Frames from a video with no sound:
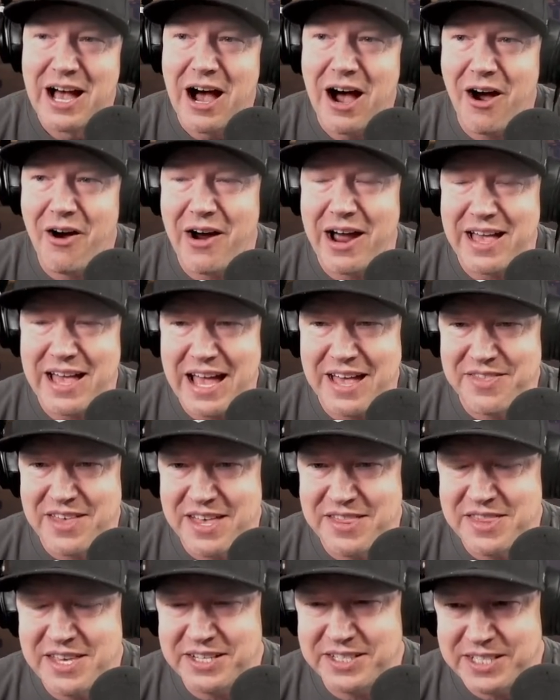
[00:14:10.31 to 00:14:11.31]
All right, and
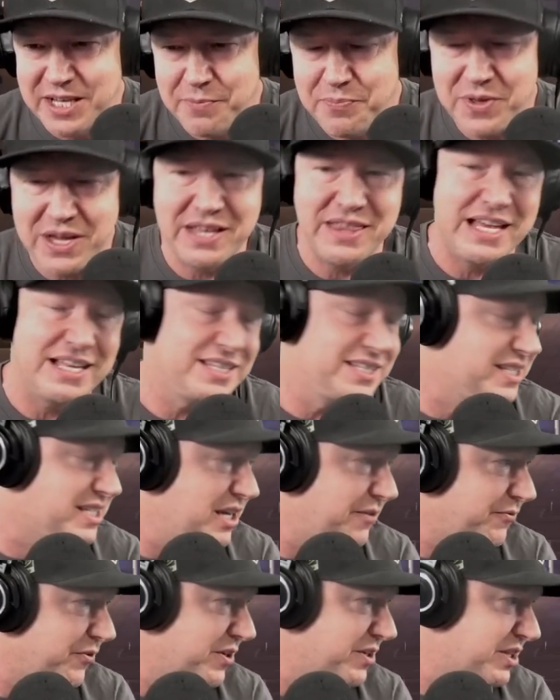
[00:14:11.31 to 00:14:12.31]
then there's something that's
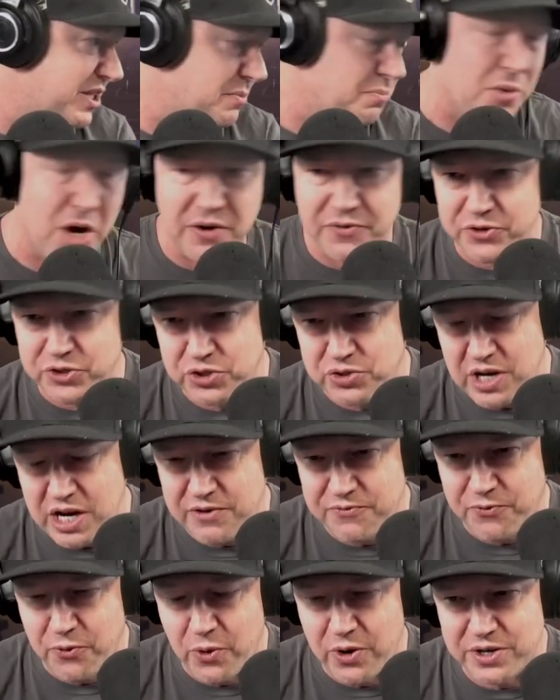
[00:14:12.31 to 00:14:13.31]
different than Marvel
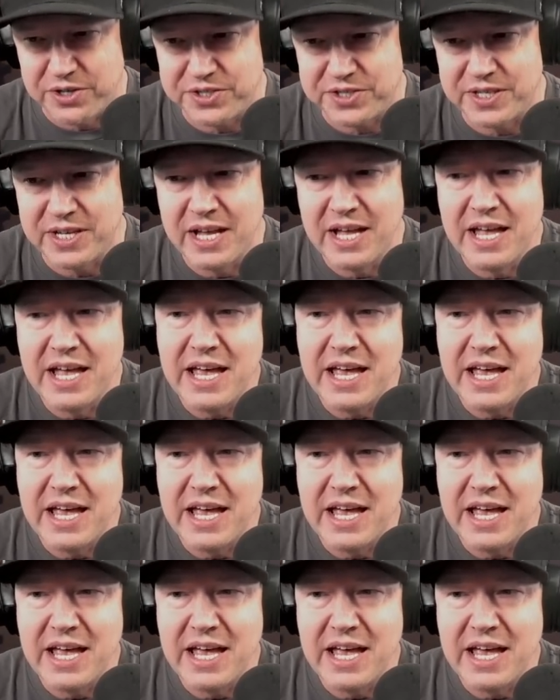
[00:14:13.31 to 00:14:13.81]
Strike Force.